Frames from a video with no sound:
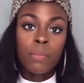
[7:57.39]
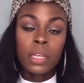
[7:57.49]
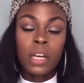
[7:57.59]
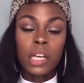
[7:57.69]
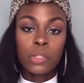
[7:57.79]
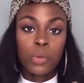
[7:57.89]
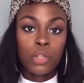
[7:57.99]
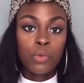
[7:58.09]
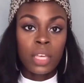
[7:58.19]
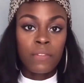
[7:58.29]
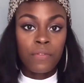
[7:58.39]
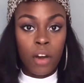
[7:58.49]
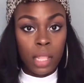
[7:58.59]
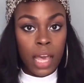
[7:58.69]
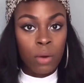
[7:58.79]
because when you get
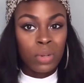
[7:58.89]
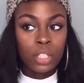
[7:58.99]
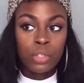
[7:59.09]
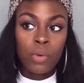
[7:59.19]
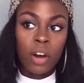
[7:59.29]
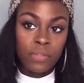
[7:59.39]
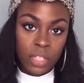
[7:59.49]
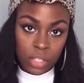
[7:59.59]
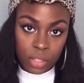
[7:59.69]
fallout, which you often